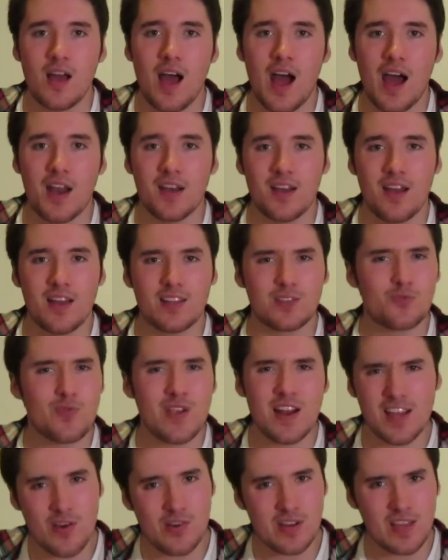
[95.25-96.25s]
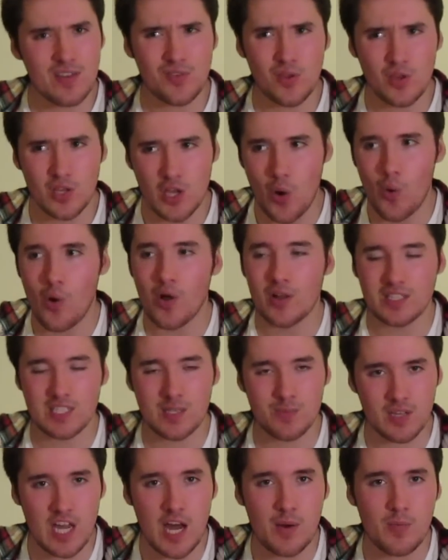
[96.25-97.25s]
and it's really only if you go on to
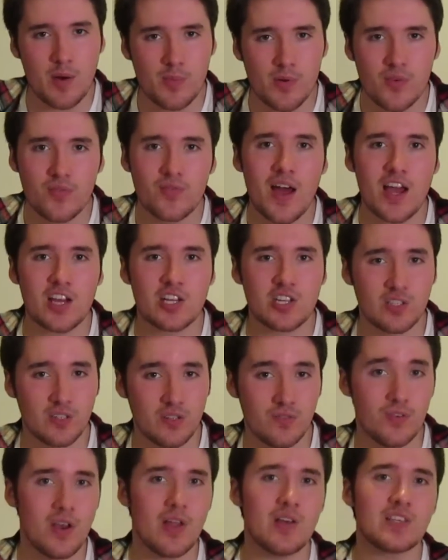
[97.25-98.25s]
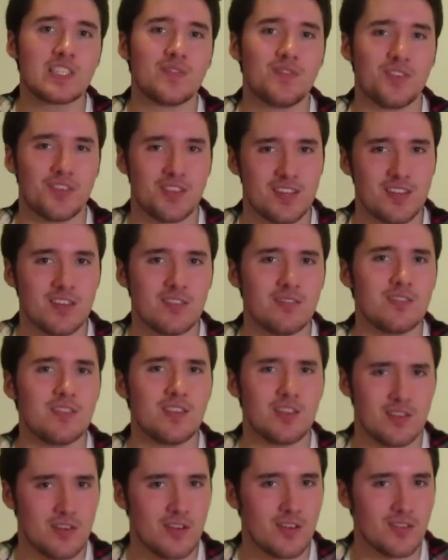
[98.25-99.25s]
become a professional philosopher that
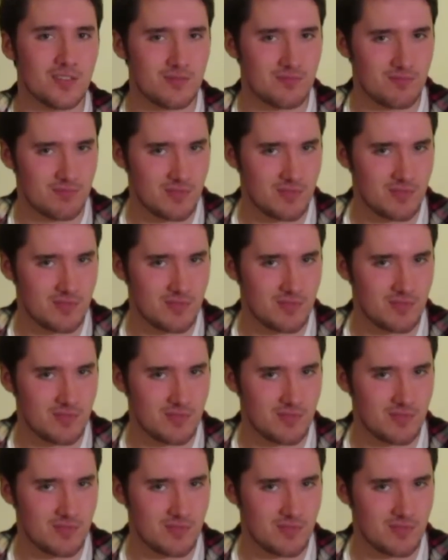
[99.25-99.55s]
you're not